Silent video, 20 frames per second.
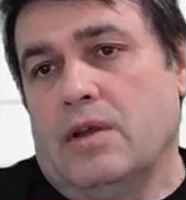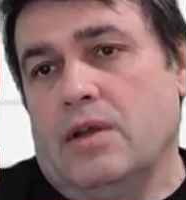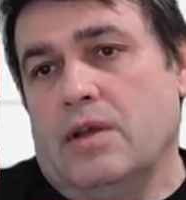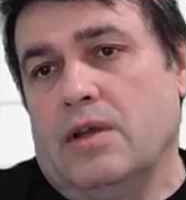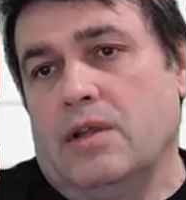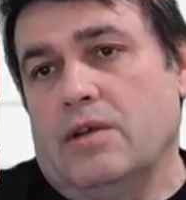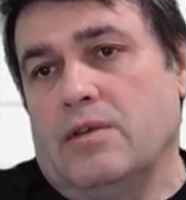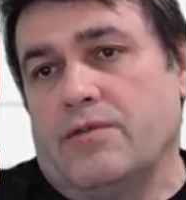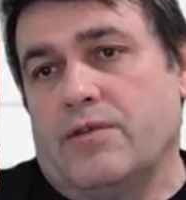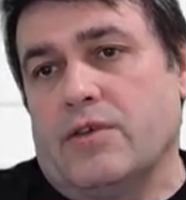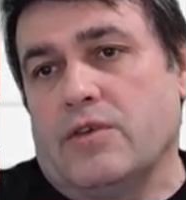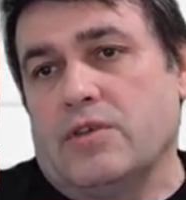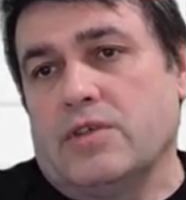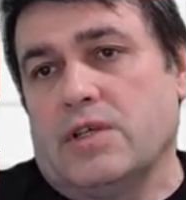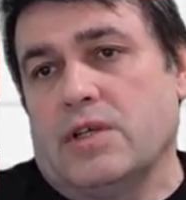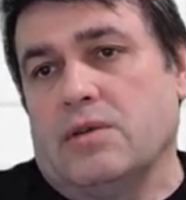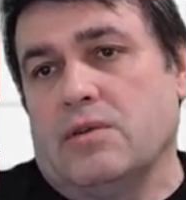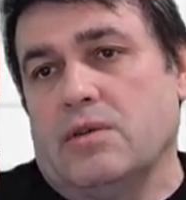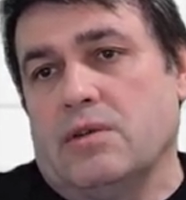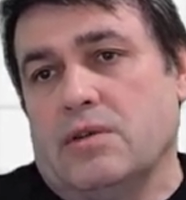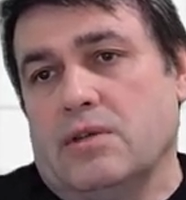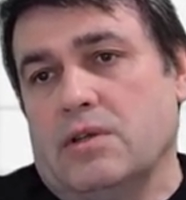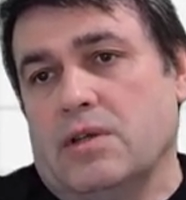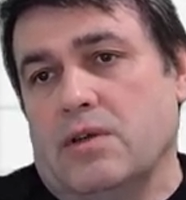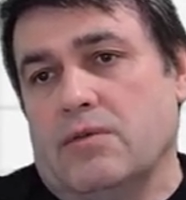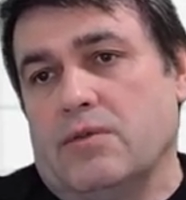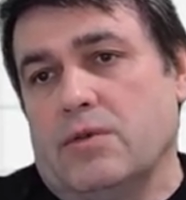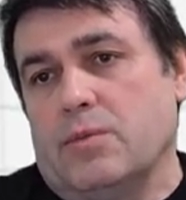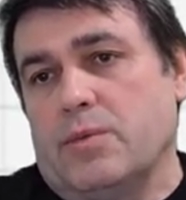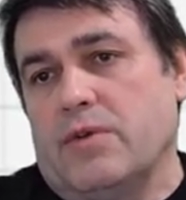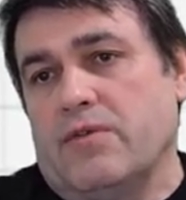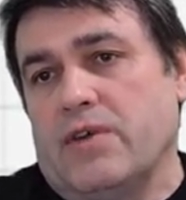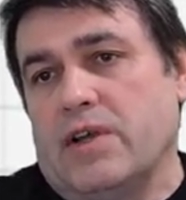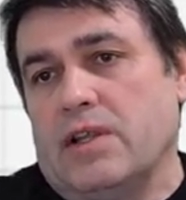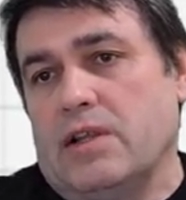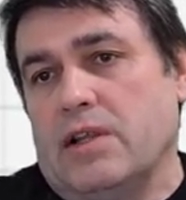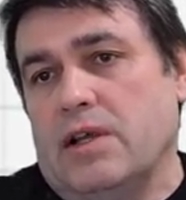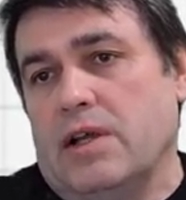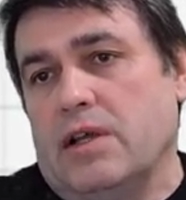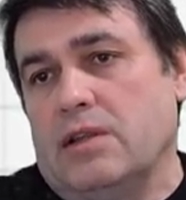and of course I have to
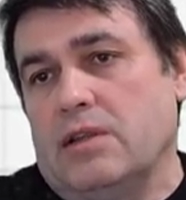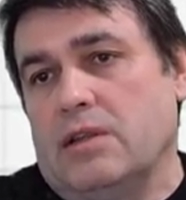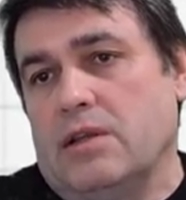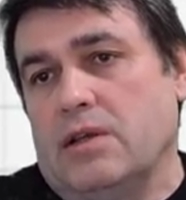provide light